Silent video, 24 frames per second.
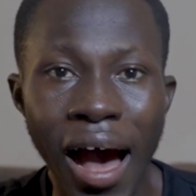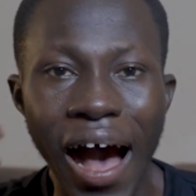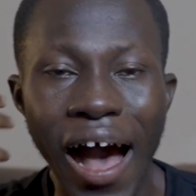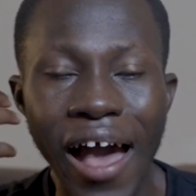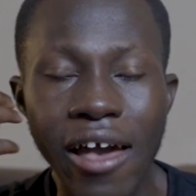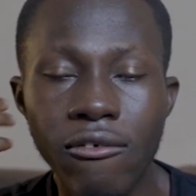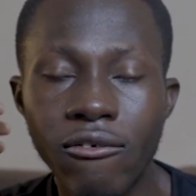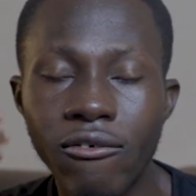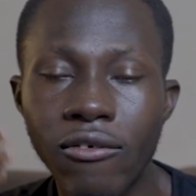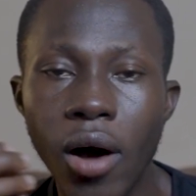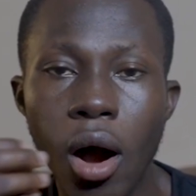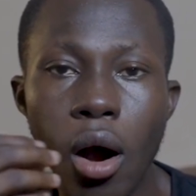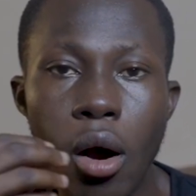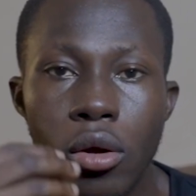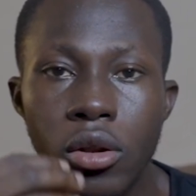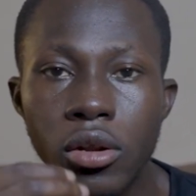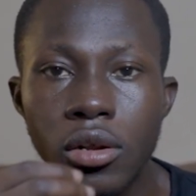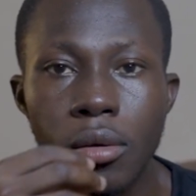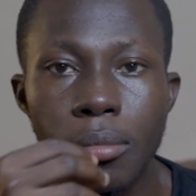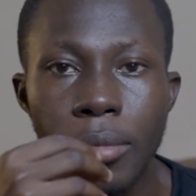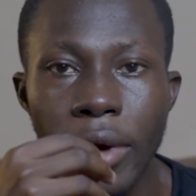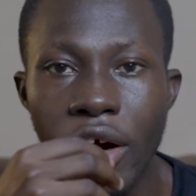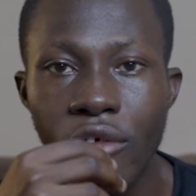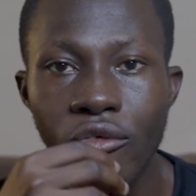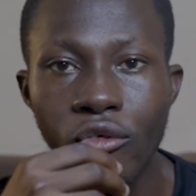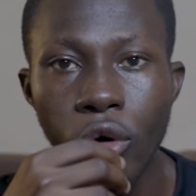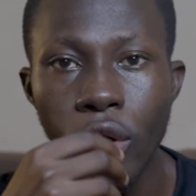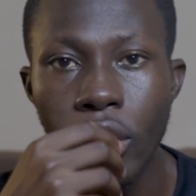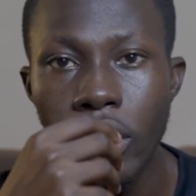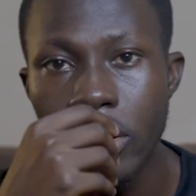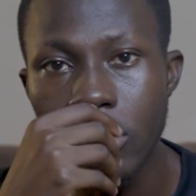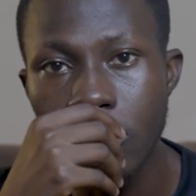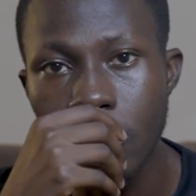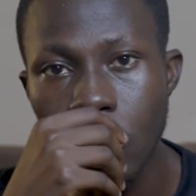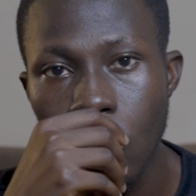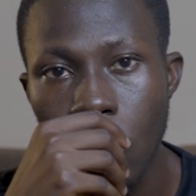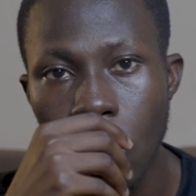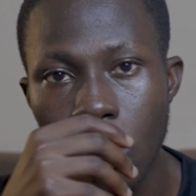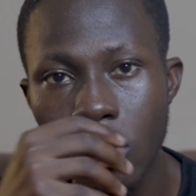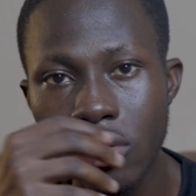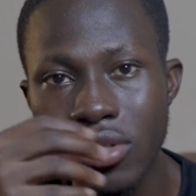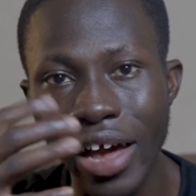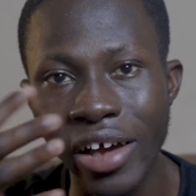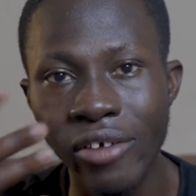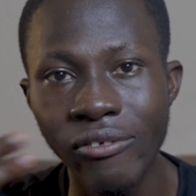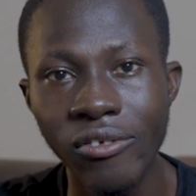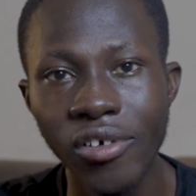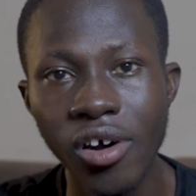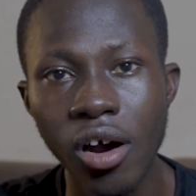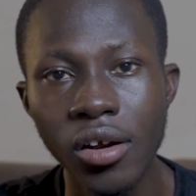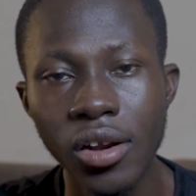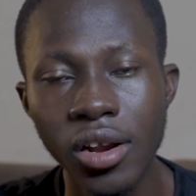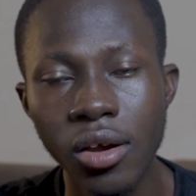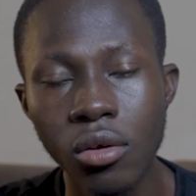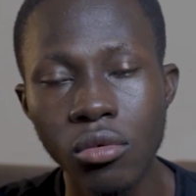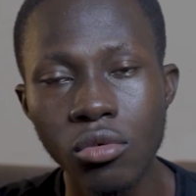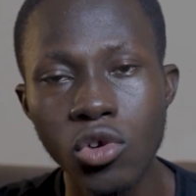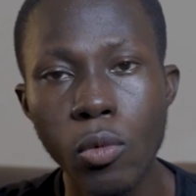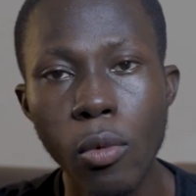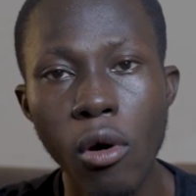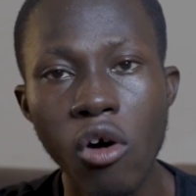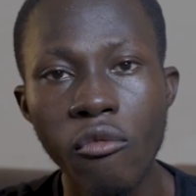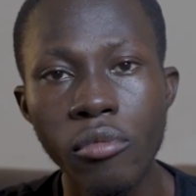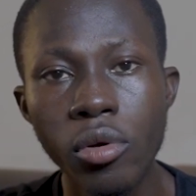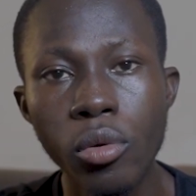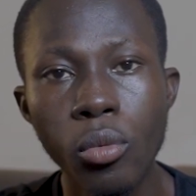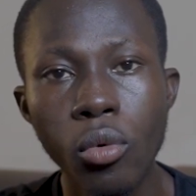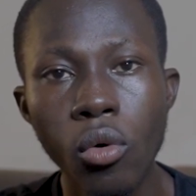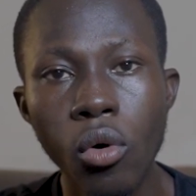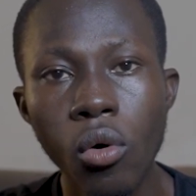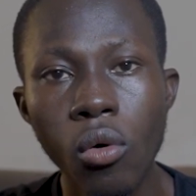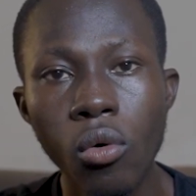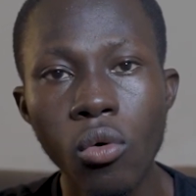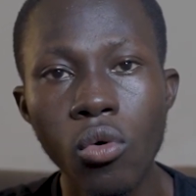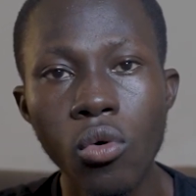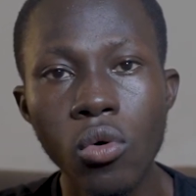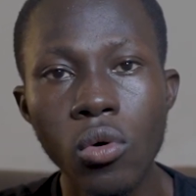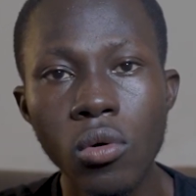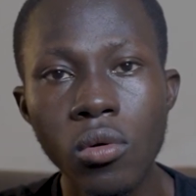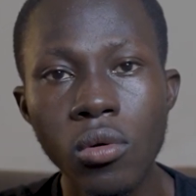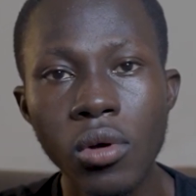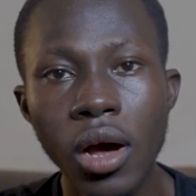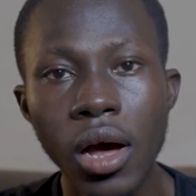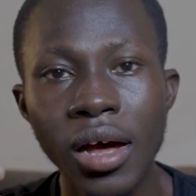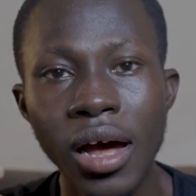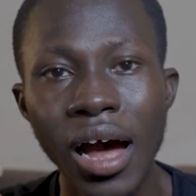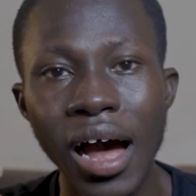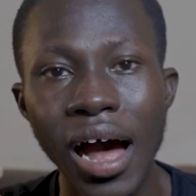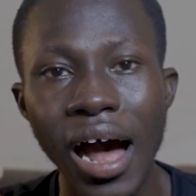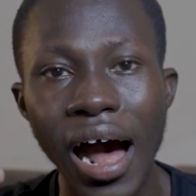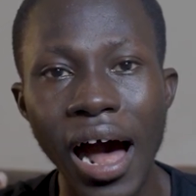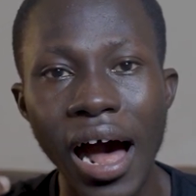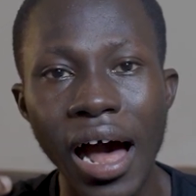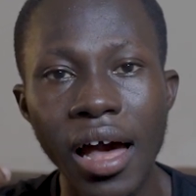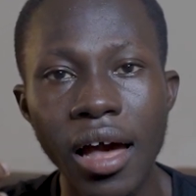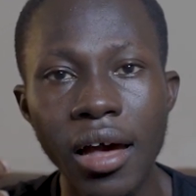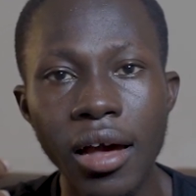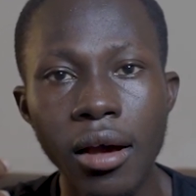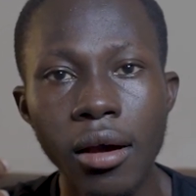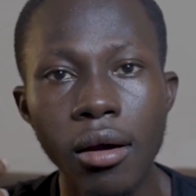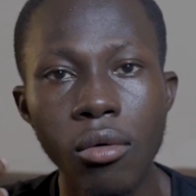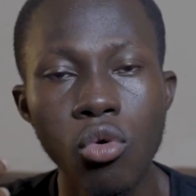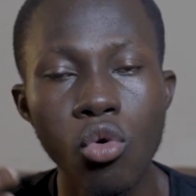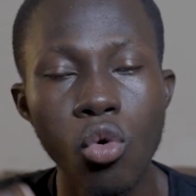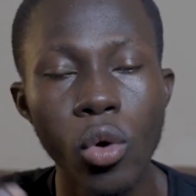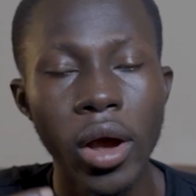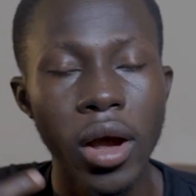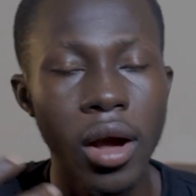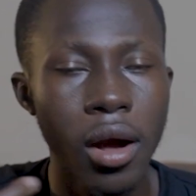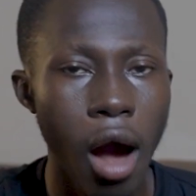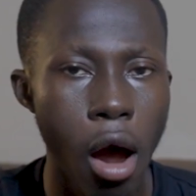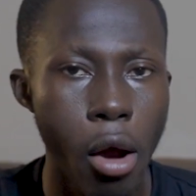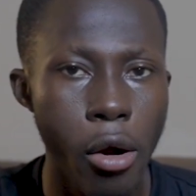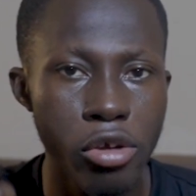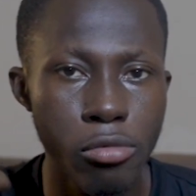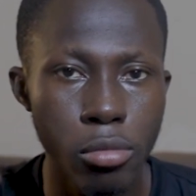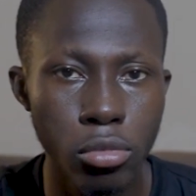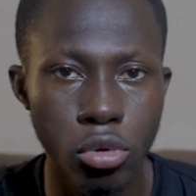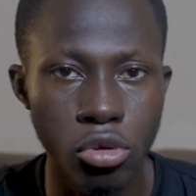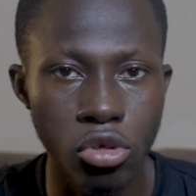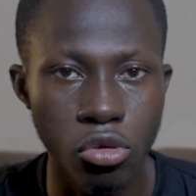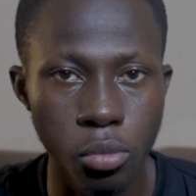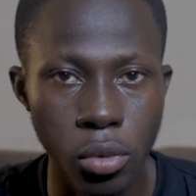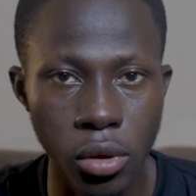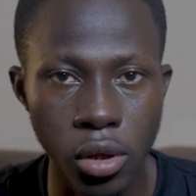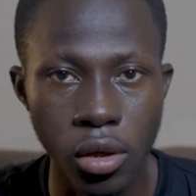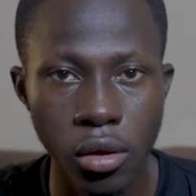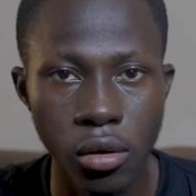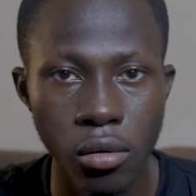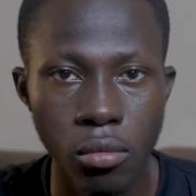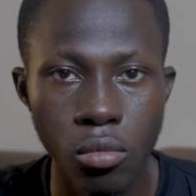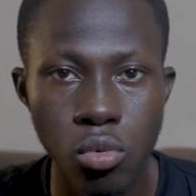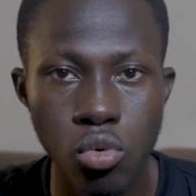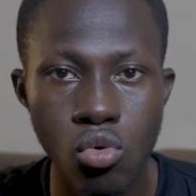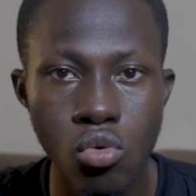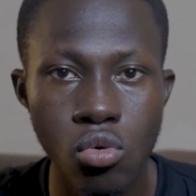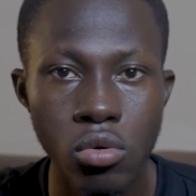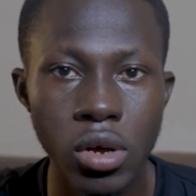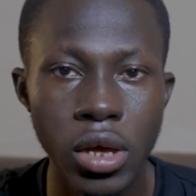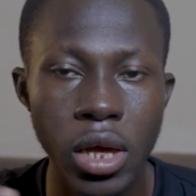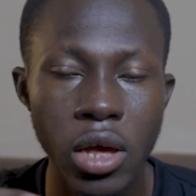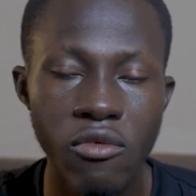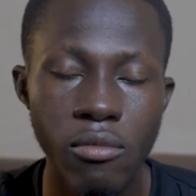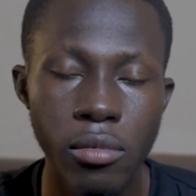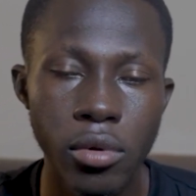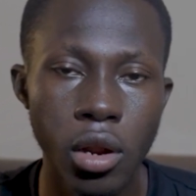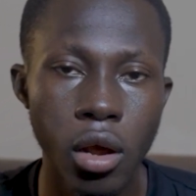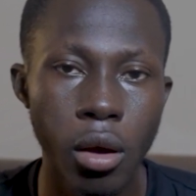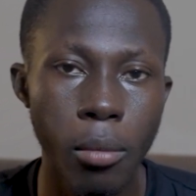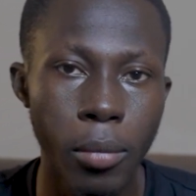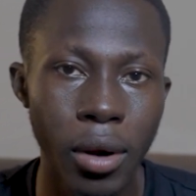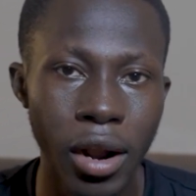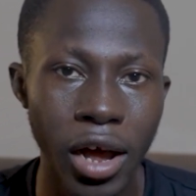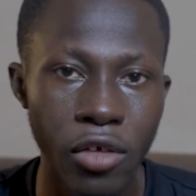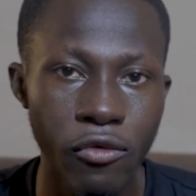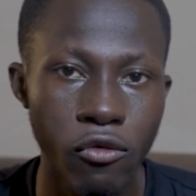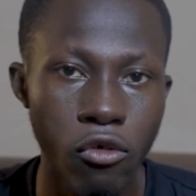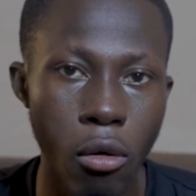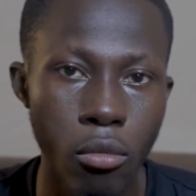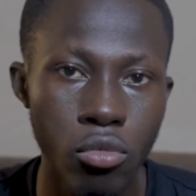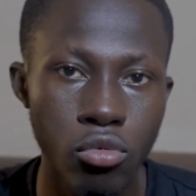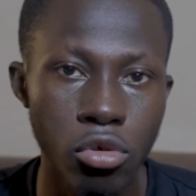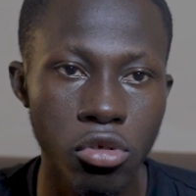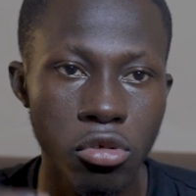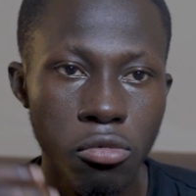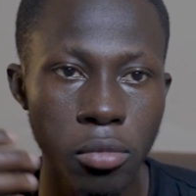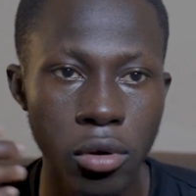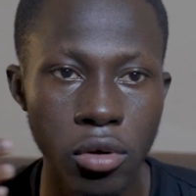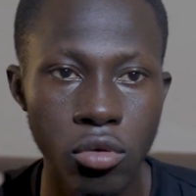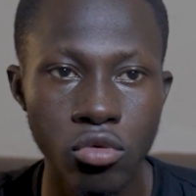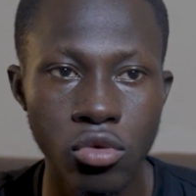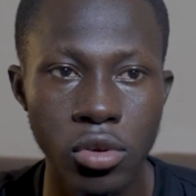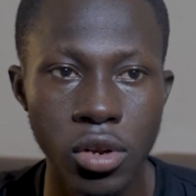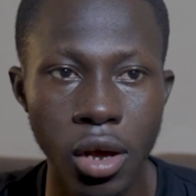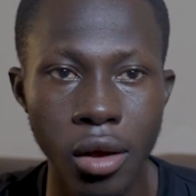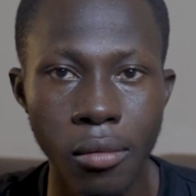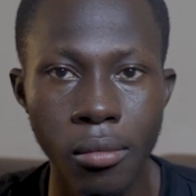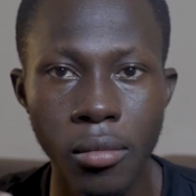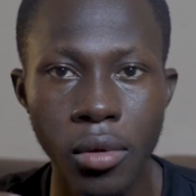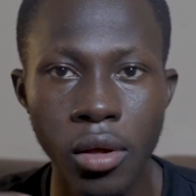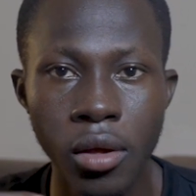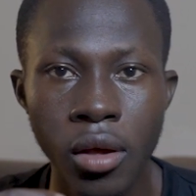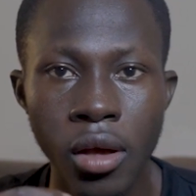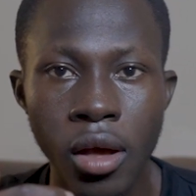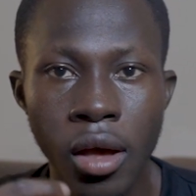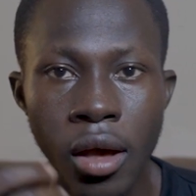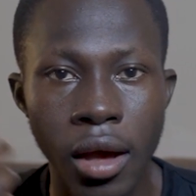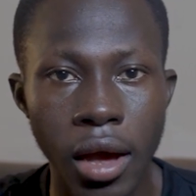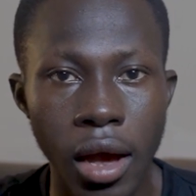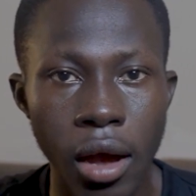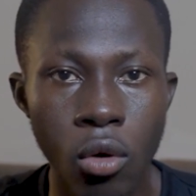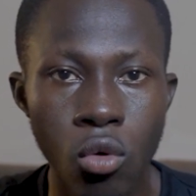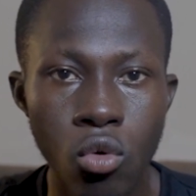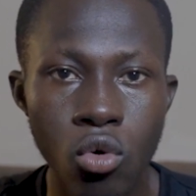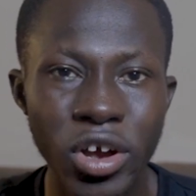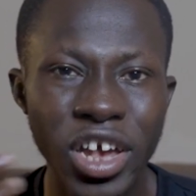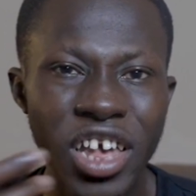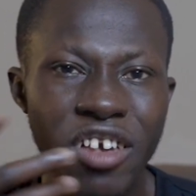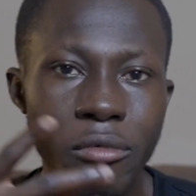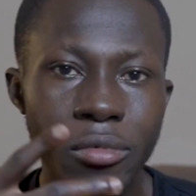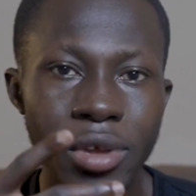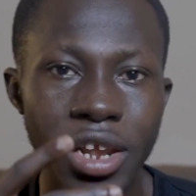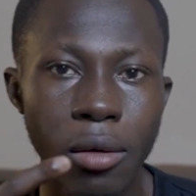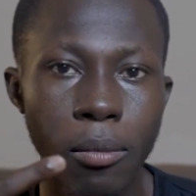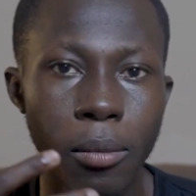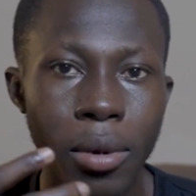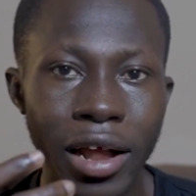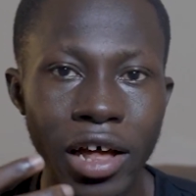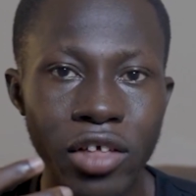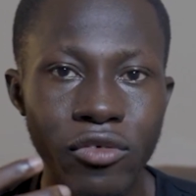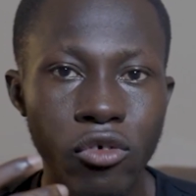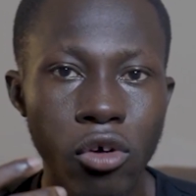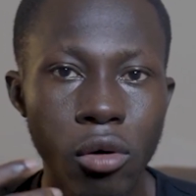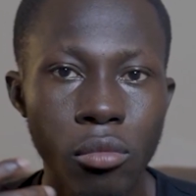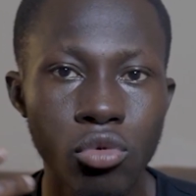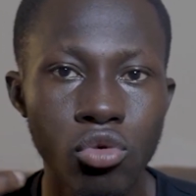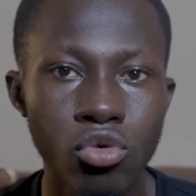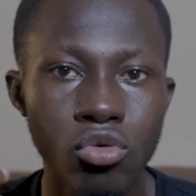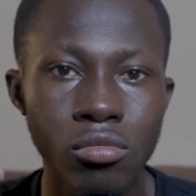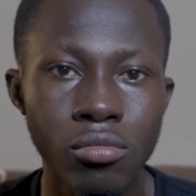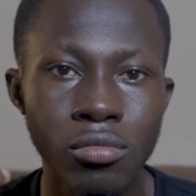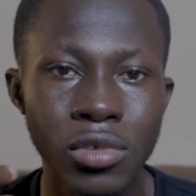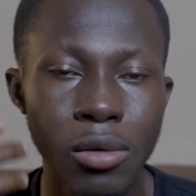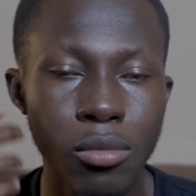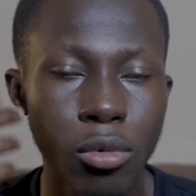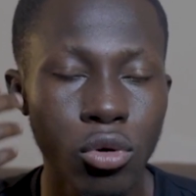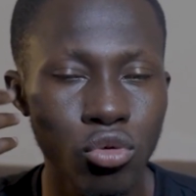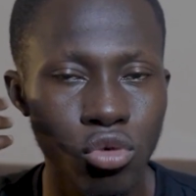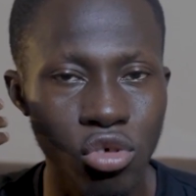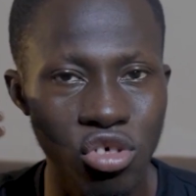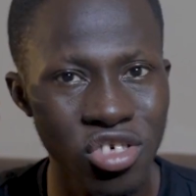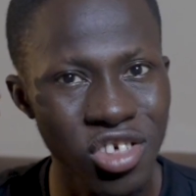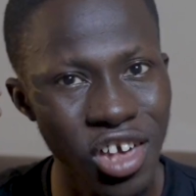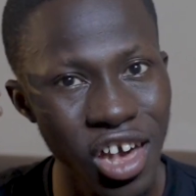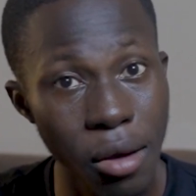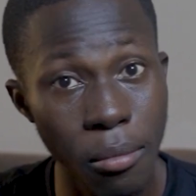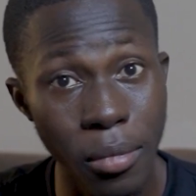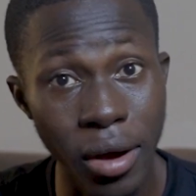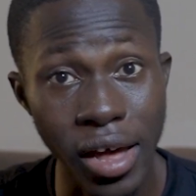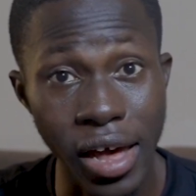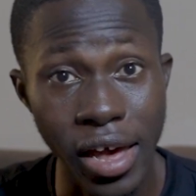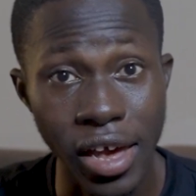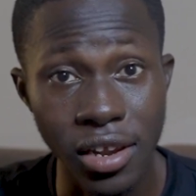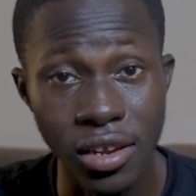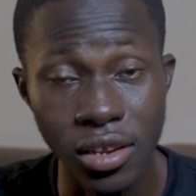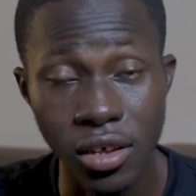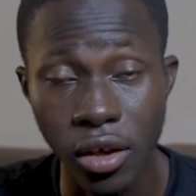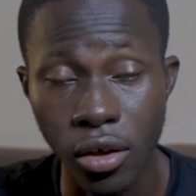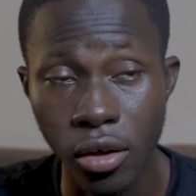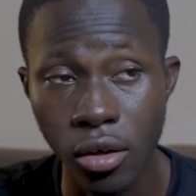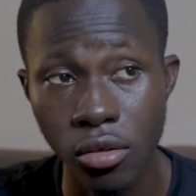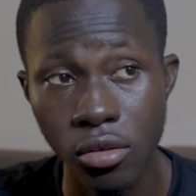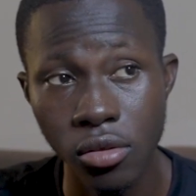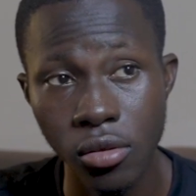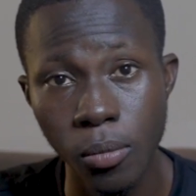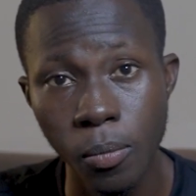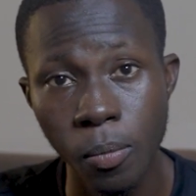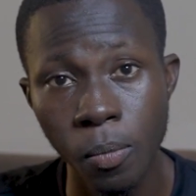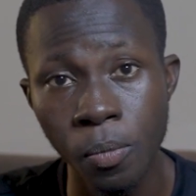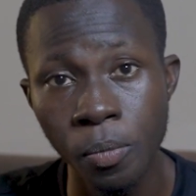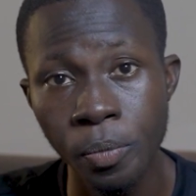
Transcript: I found my voice because I found a group of people who who encouraged me to speak, who gave me the platform to speak to them, and who gave me the platform to be able to share my ideas.